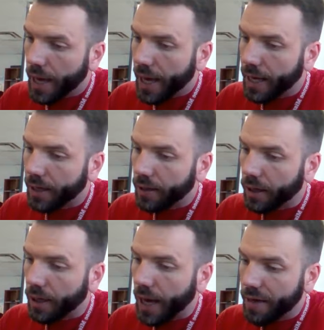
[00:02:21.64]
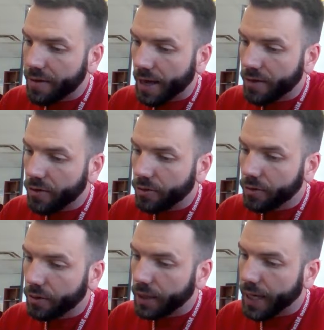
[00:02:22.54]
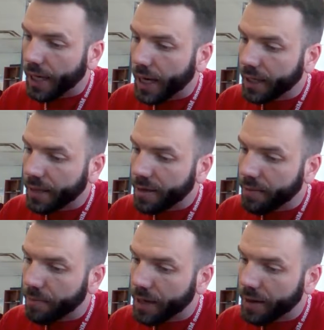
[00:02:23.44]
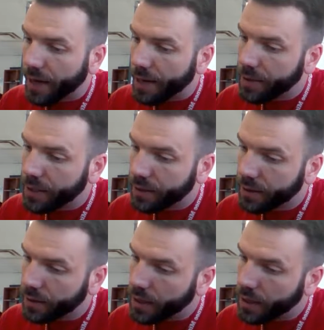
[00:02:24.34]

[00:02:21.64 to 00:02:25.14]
And as a student, yeah, I can submit assignment.